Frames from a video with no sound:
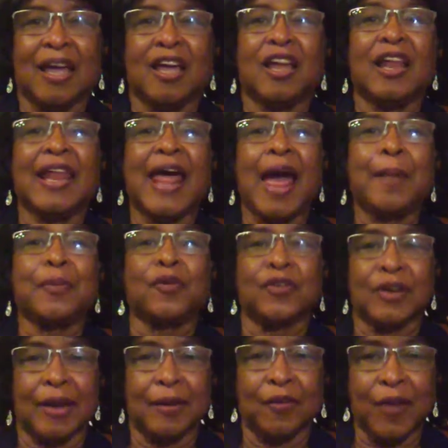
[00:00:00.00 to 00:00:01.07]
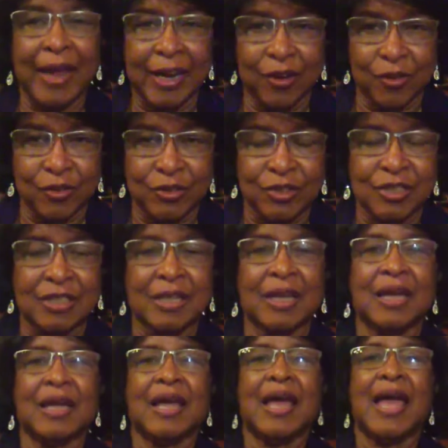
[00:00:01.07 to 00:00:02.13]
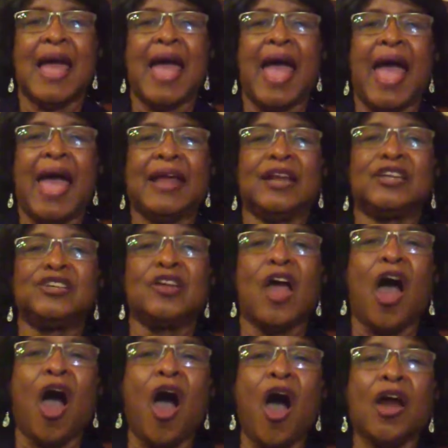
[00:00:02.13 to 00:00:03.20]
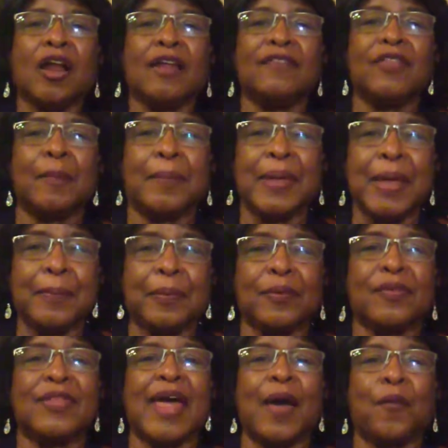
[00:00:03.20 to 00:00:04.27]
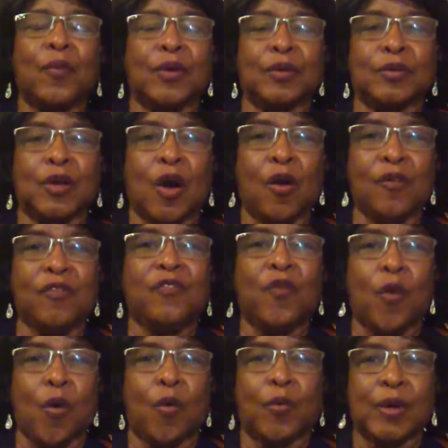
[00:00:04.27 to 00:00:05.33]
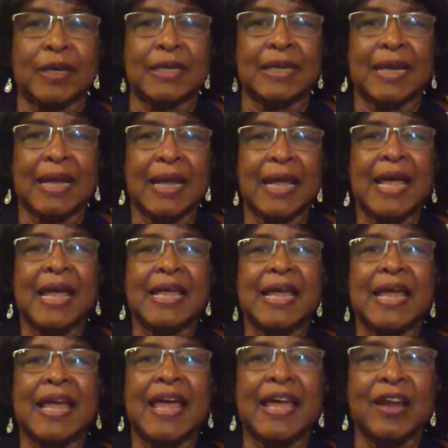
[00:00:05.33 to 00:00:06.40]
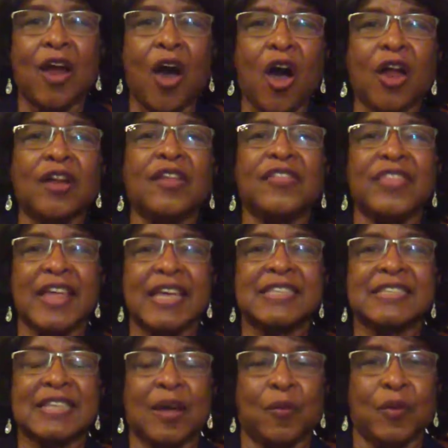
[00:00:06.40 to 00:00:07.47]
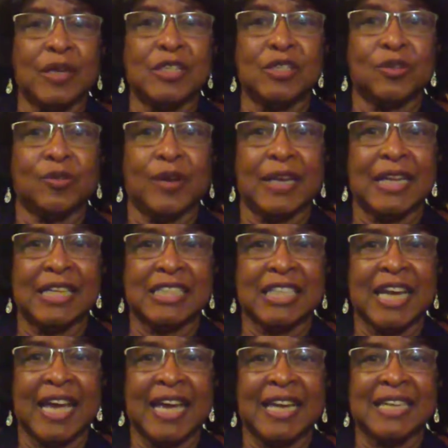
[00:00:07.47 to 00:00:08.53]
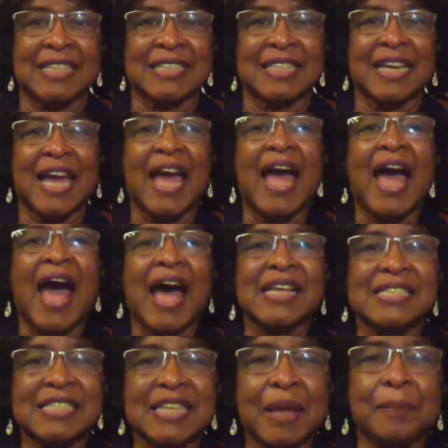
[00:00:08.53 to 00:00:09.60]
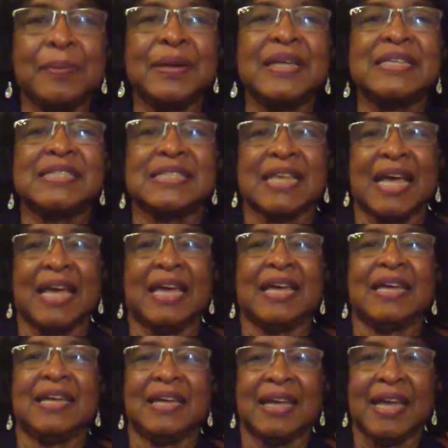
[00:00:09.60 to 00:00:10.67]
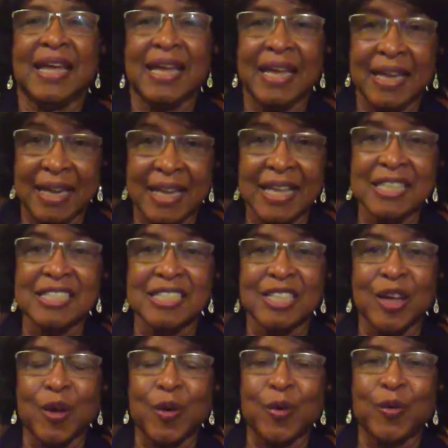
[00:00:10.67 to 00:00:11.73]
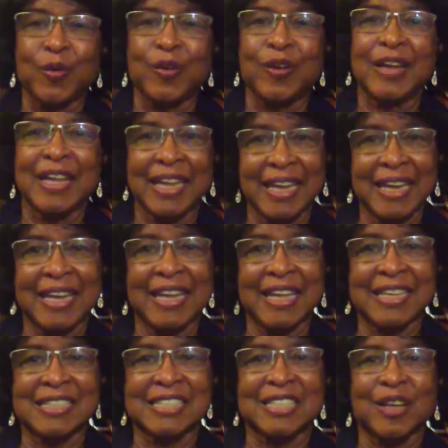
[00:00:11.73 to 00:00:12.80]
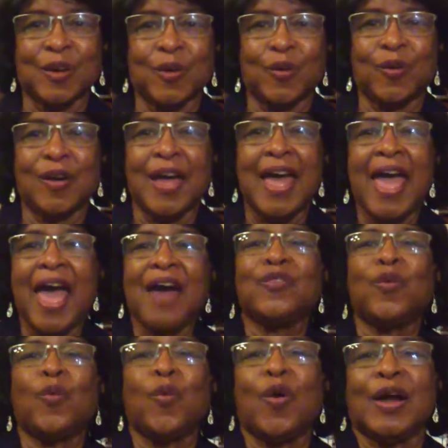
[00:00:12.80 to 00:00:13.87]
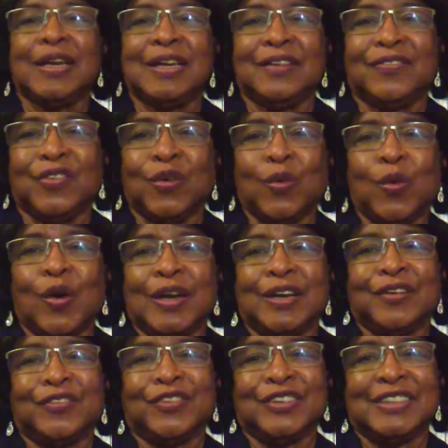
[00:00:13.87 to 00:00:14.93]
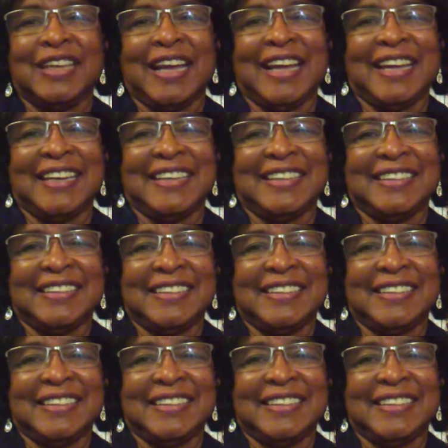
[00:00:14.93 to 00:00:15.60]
collaborators, and all of the people that will go forward in all the things that we do in the change, I simply say, it is so, it is so. Have a wonderful, wonderful day.